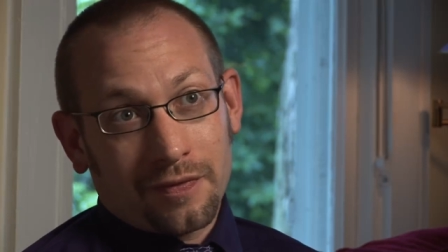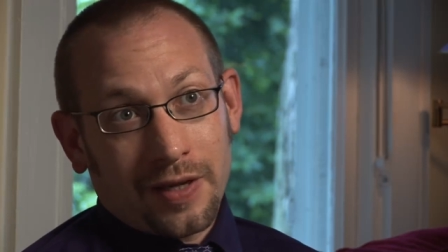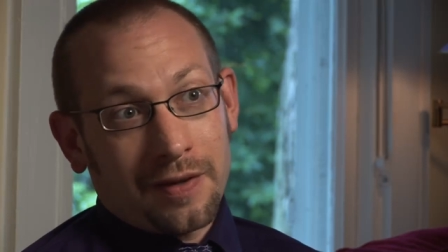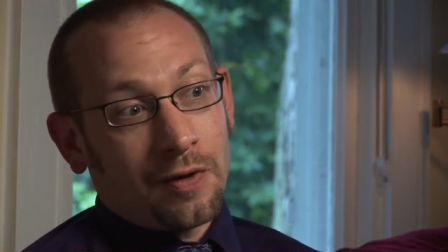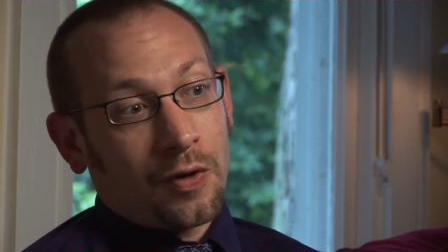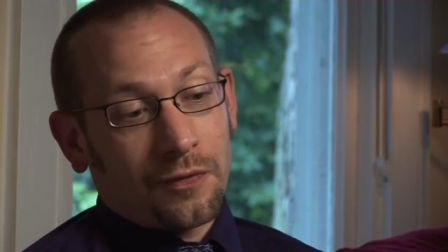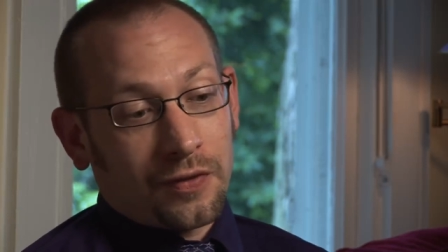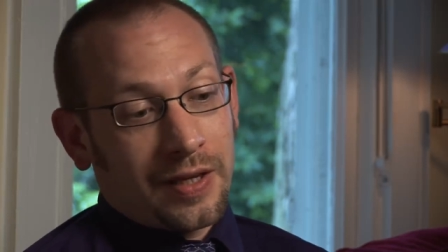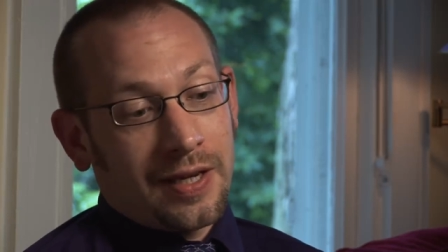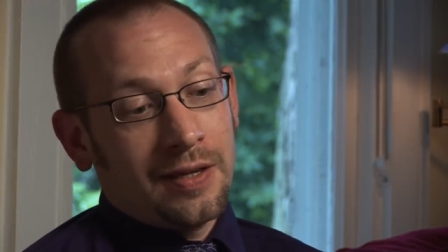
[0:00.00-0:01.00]
and
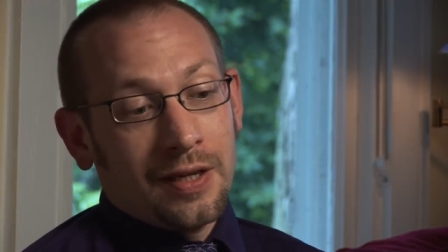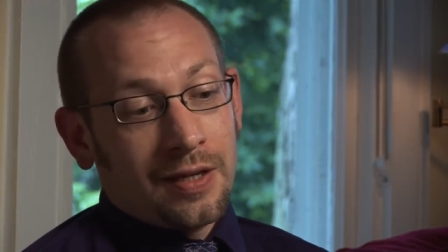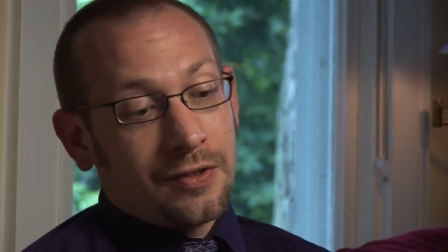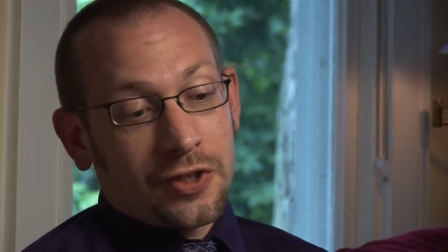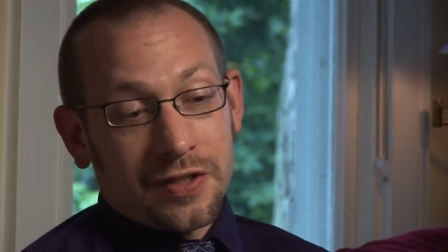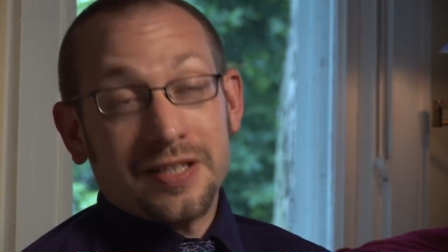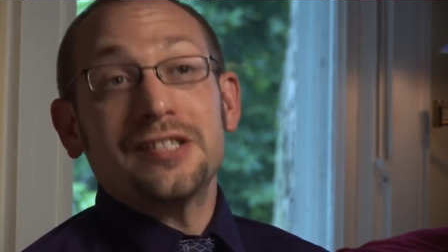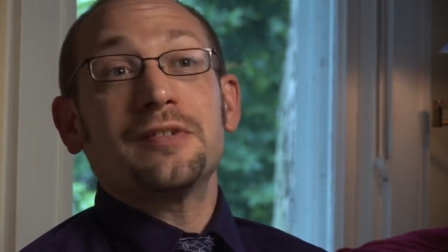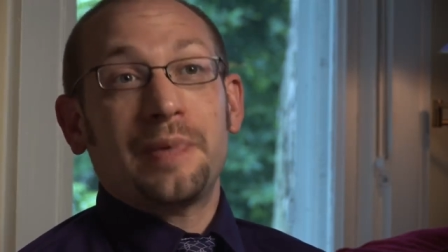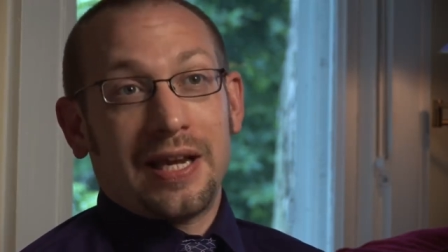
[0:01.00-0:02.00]
hopefully to
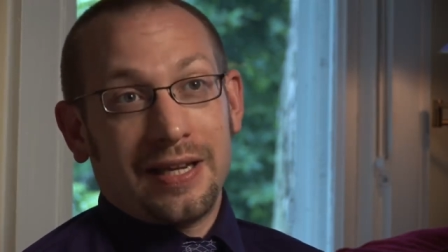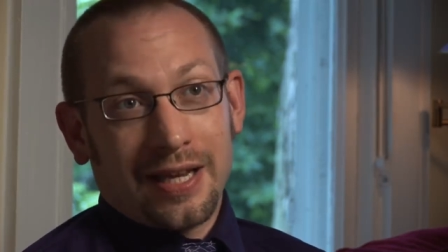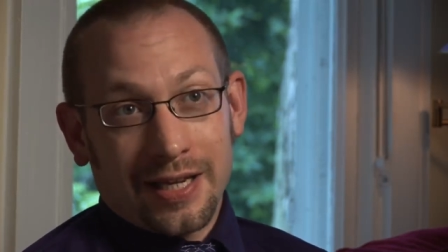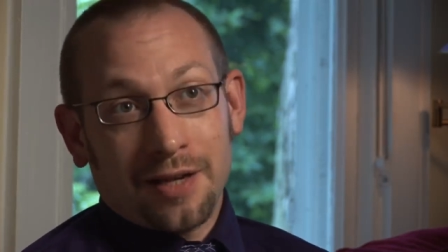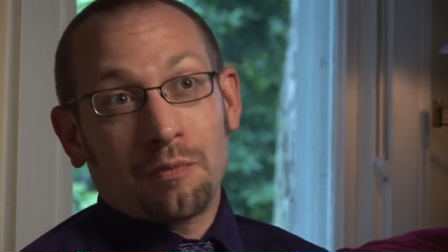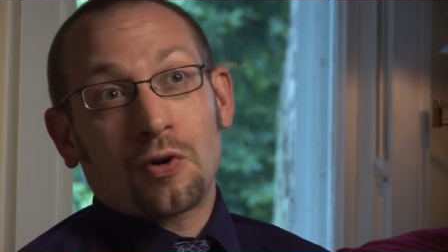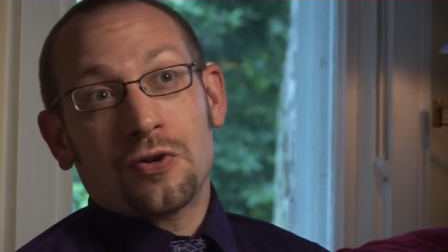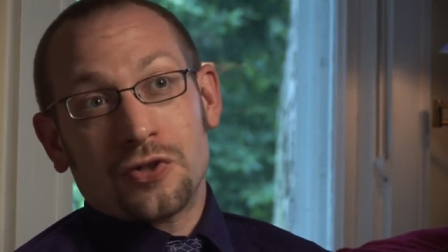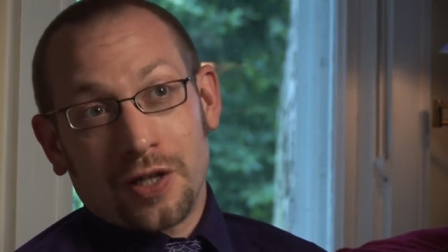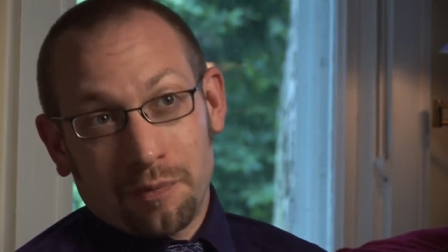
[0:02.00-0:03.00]
dissipate any
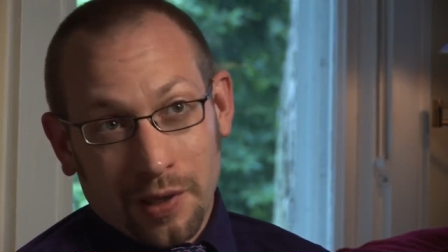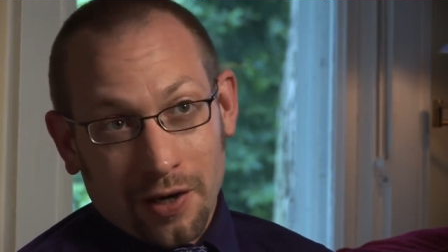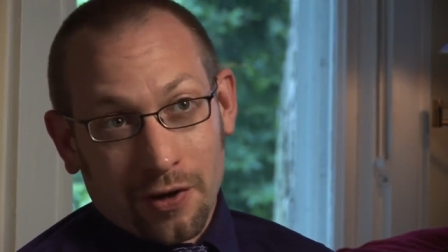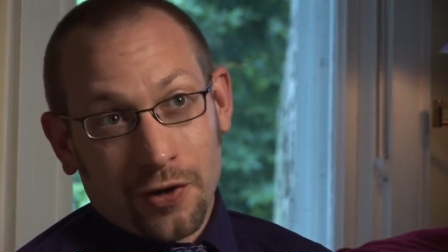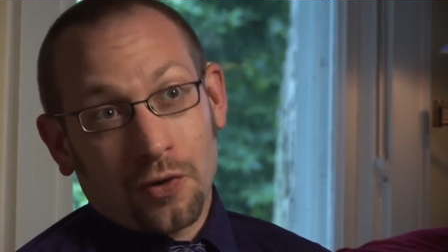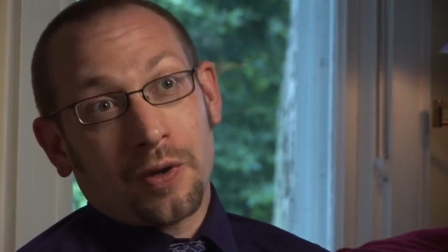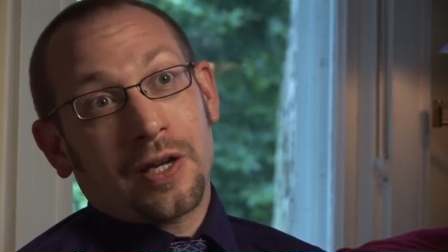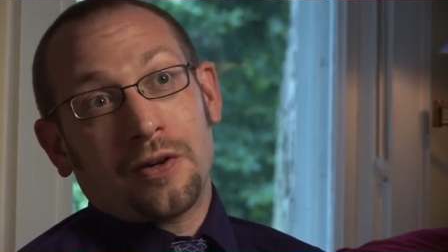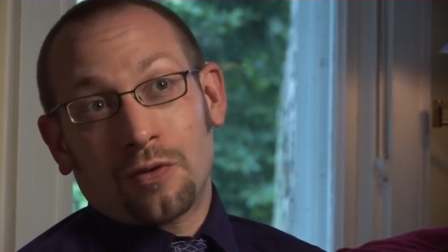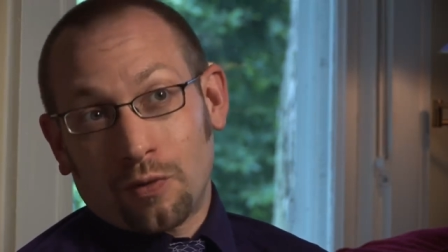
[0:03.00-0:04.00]
emerging
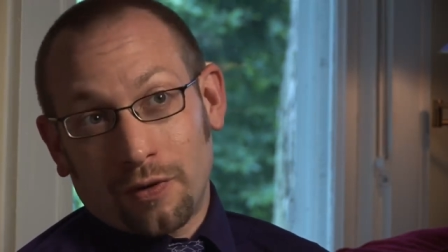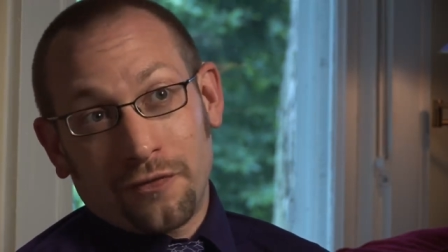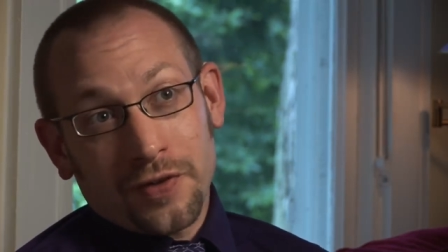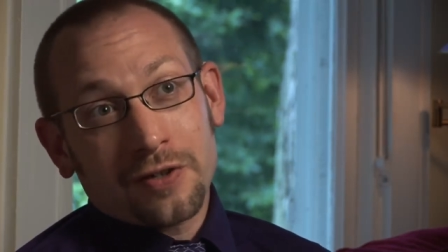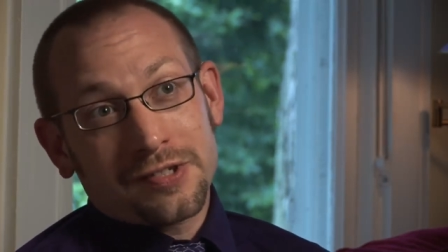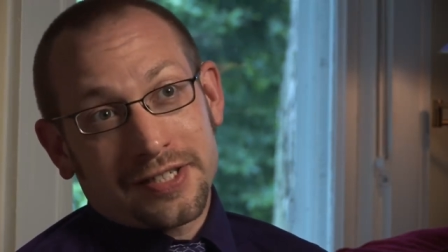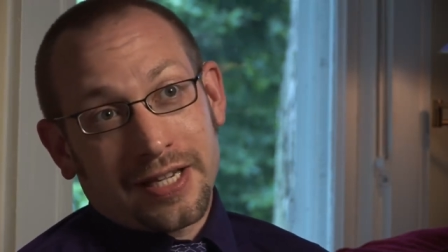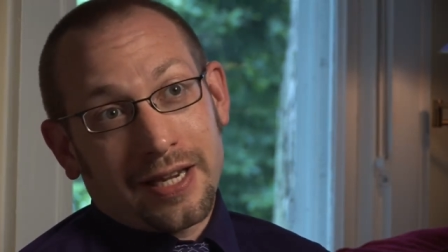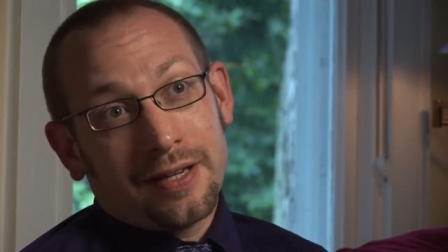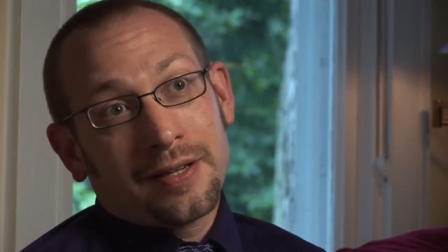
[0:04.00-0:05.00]
paranoia or fear
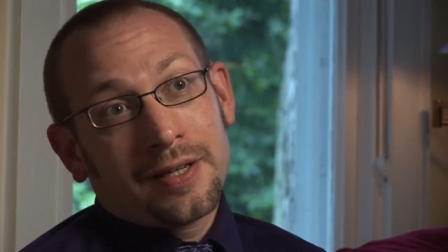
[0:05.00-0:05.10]
state.